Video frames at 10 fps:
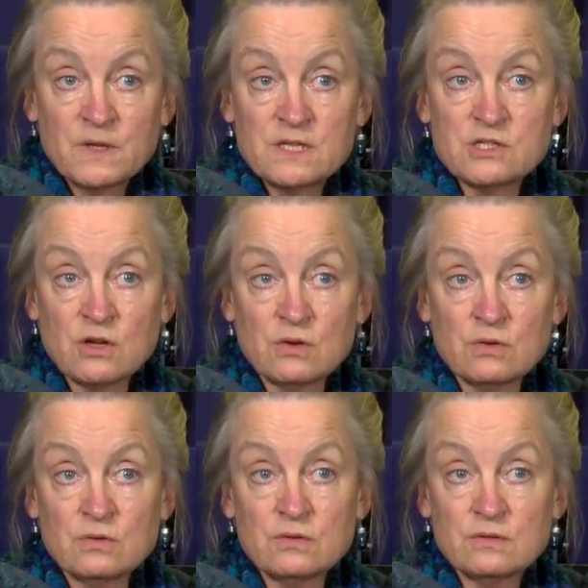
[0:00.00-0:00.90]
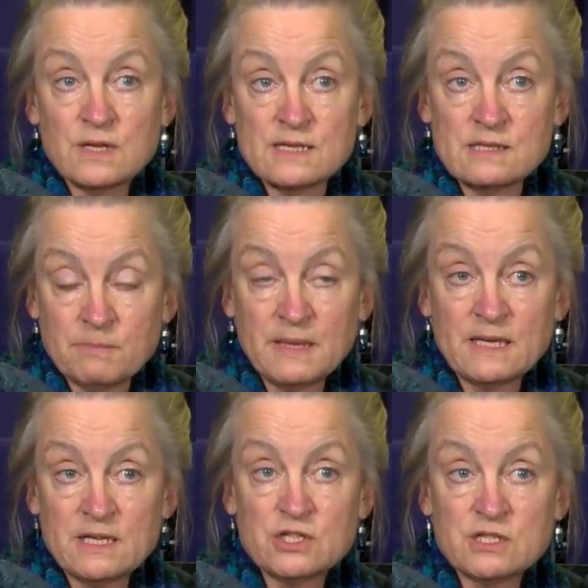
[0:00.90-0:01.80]
So there's a big
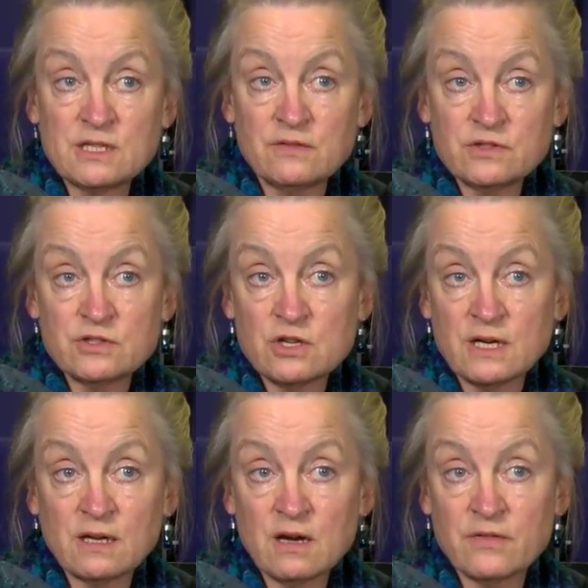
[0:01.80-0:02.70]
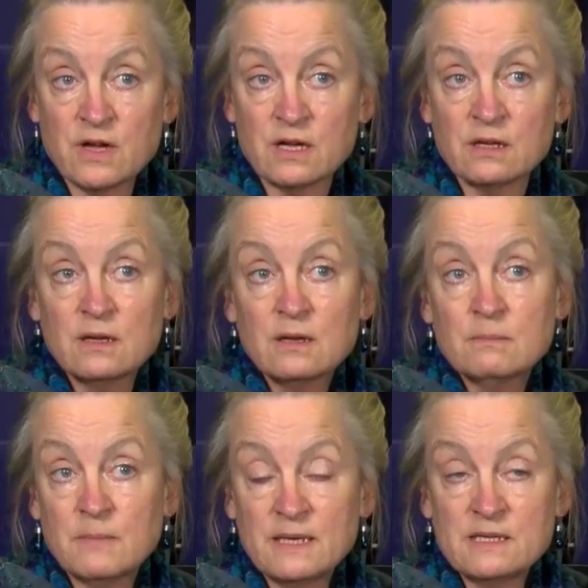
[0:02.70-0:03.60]
initiative to try and cover
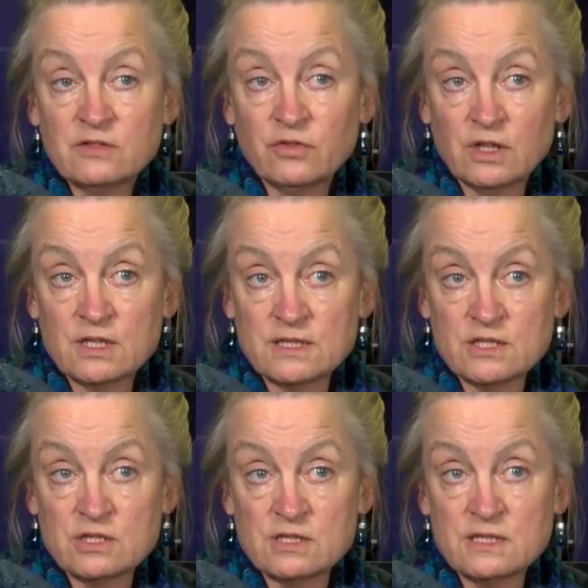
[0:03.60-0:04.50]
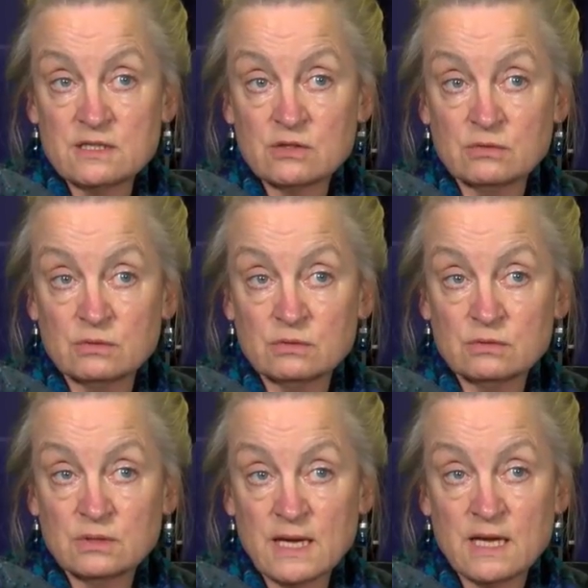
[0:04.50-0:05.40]
many different conditions in
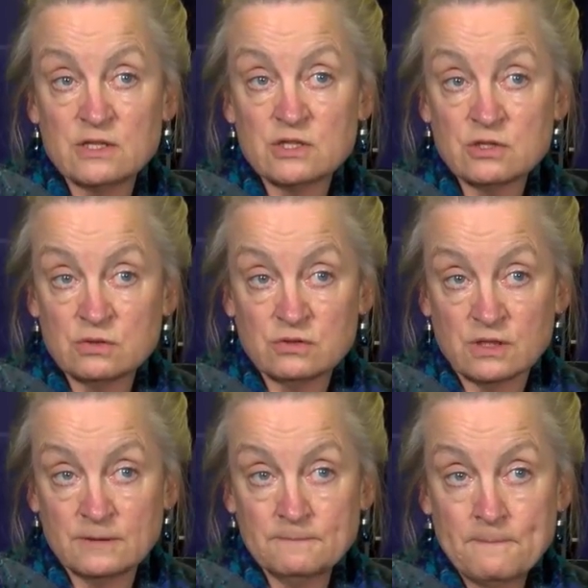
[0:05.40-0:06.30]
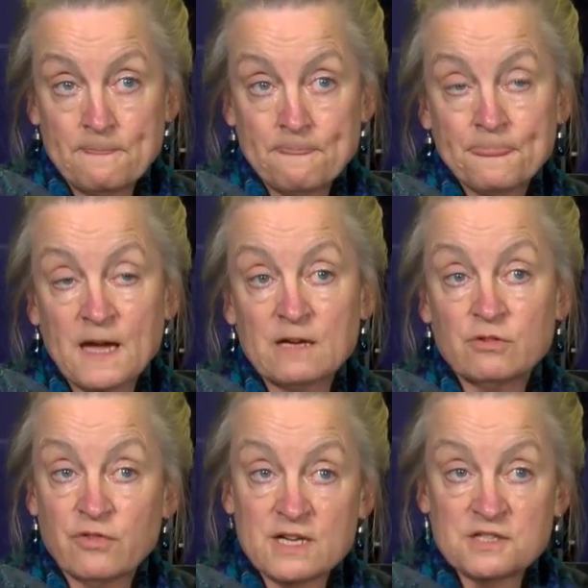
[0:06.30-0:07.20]
school aged children and
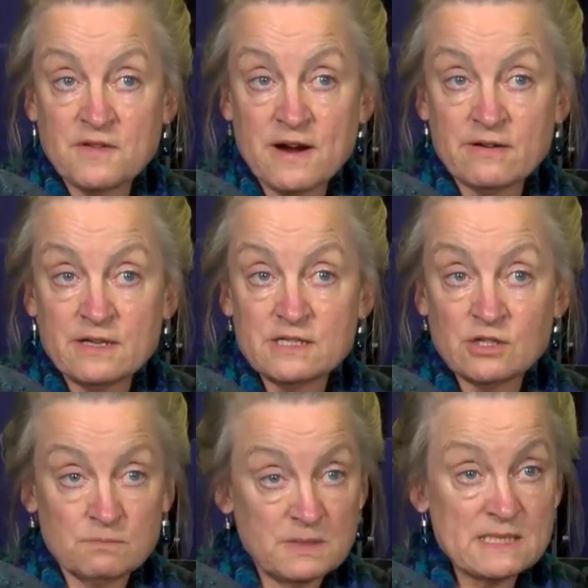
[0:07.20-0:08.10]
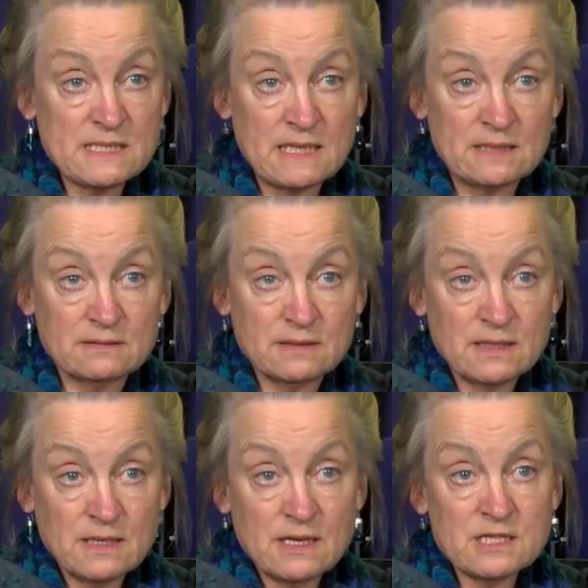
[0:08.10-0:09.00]
refractive errors can be seen
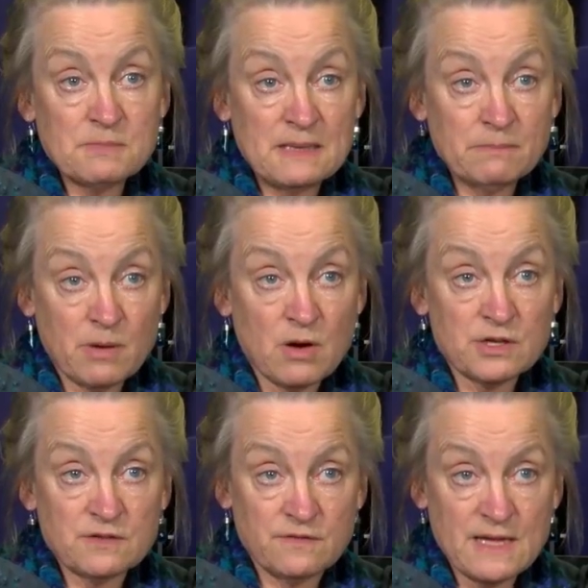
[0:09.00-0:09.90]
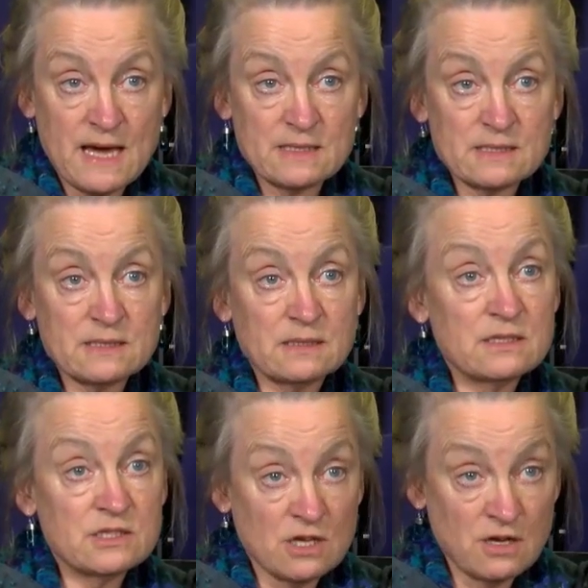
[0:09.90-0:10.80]
as being part of that
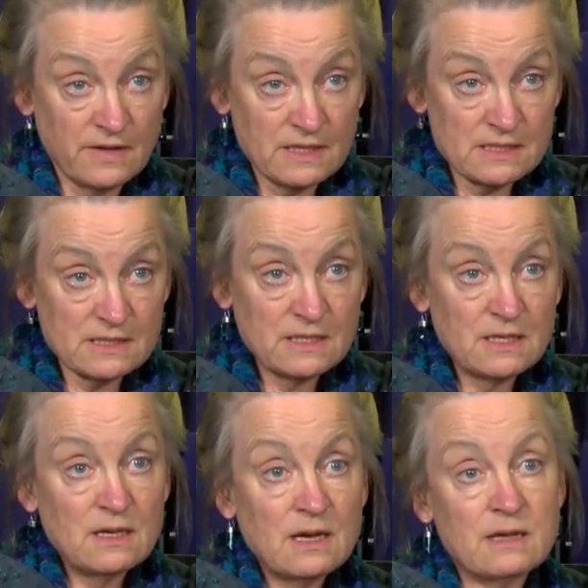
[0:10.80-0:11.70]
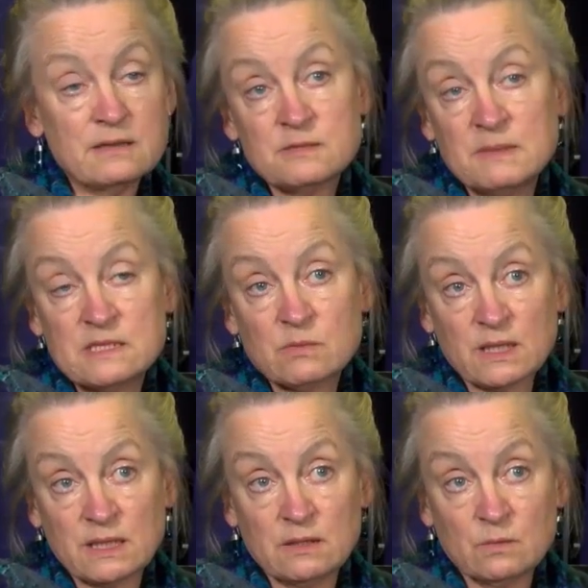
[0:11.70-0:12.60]
service. And this means
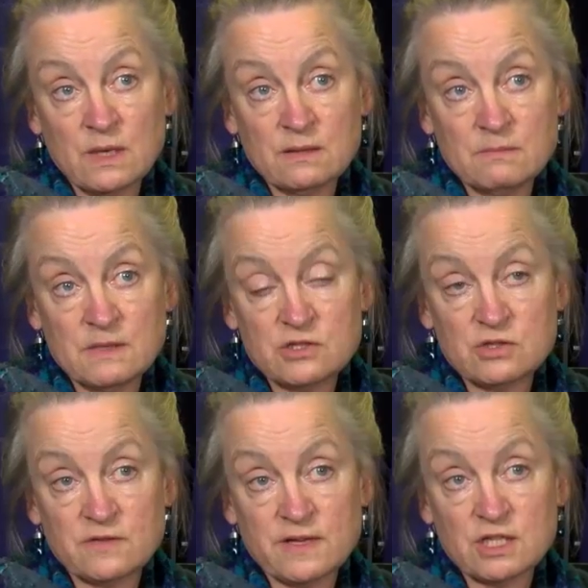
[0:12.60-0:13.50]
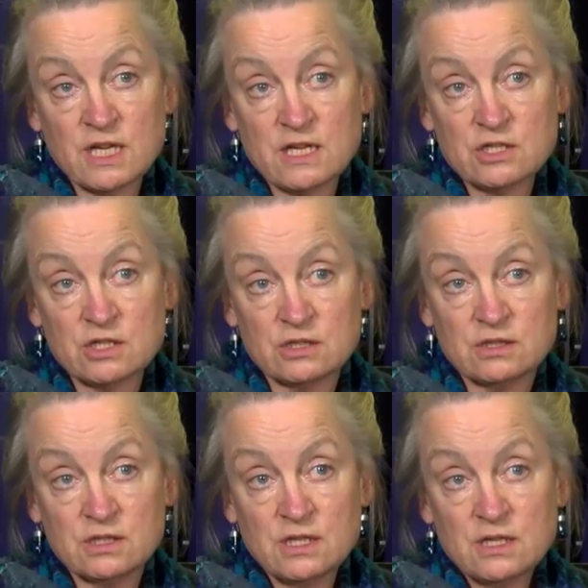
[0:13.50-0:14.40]
working with ministries of
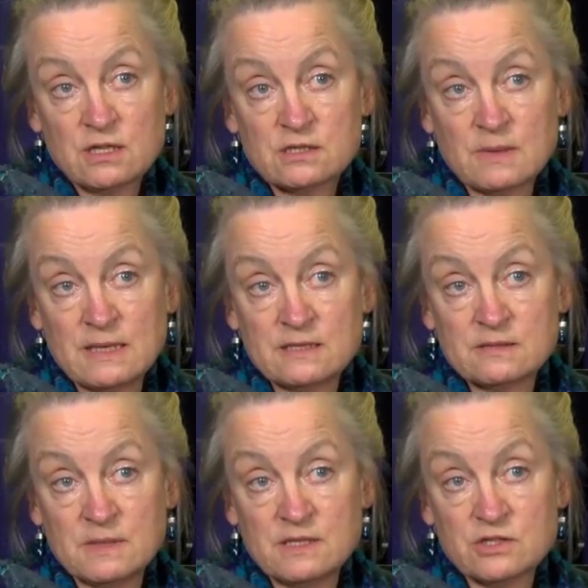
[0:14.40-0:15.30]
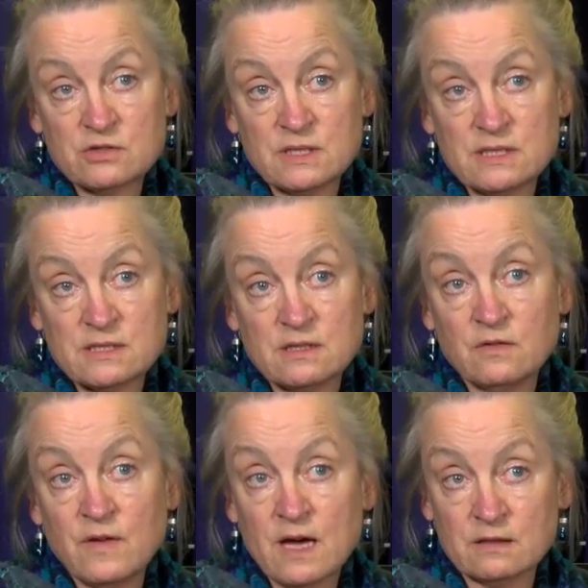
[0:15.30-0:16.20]
education as well as ministries
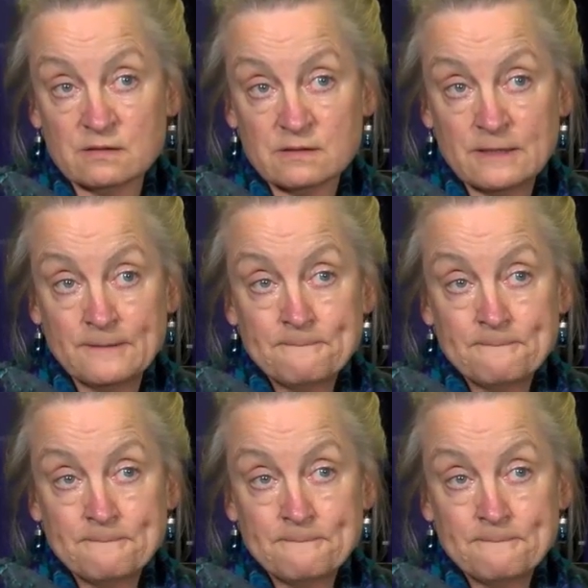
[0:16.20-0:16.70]
of health.